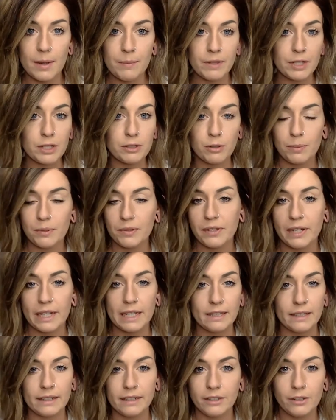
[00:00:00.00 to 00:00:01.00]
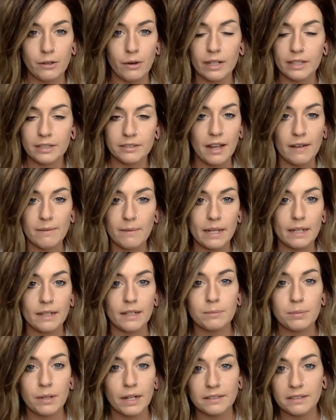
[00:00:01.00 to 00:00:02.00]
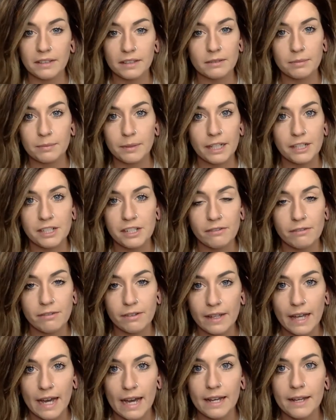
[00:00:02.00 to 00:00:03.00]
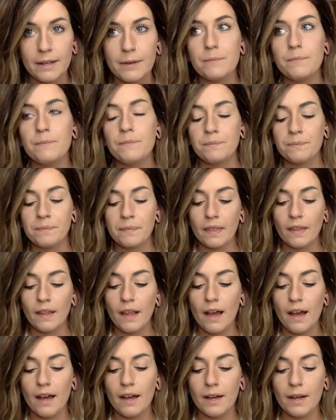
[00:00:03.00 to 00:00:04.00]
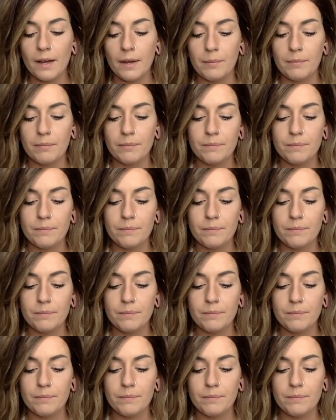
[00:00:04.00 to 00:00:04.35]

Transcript: the triple threat, then, you know, I just have my price explanation for that. But